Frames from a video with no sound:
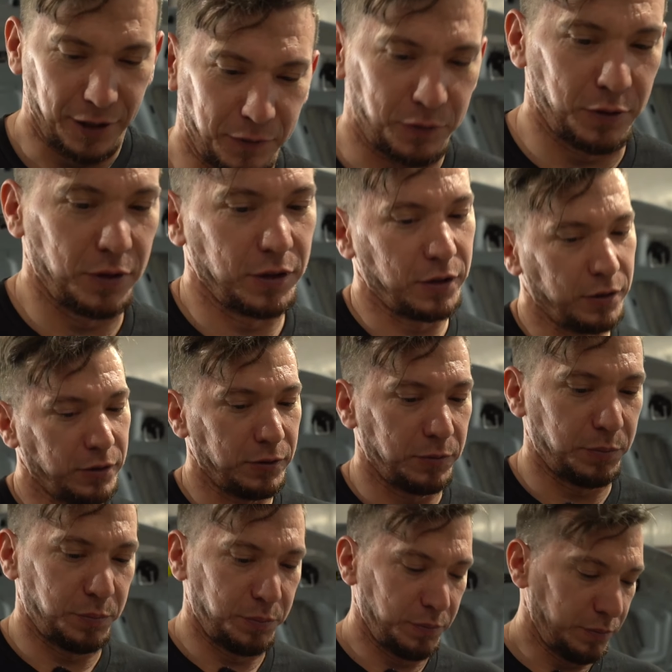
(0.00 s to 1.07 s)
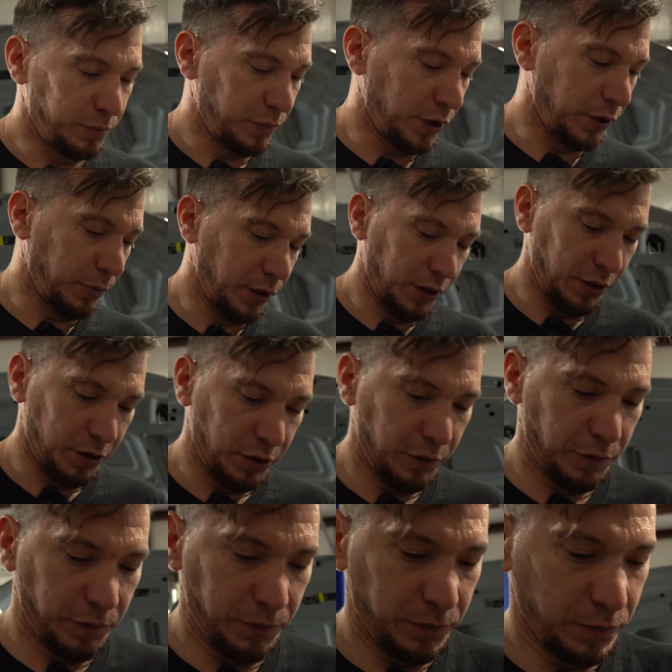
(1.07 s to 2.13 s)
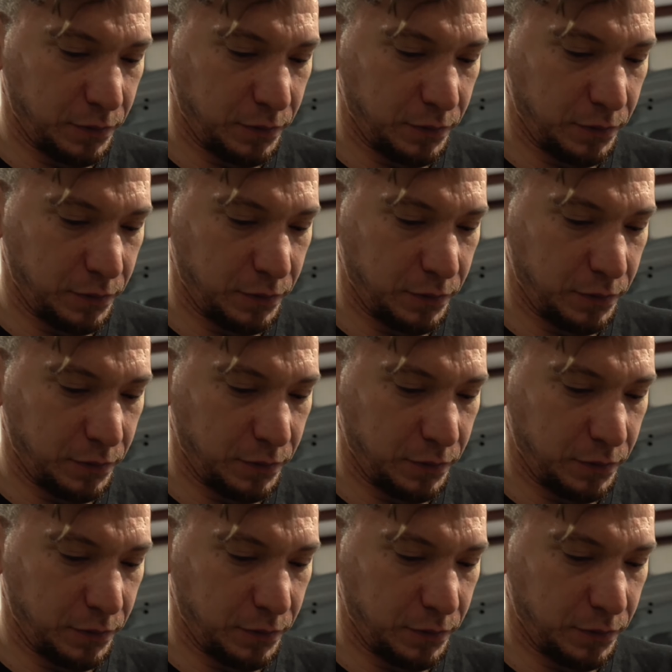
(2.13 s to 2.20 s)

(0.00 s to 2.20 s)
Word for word: after you get the old bottom hat off,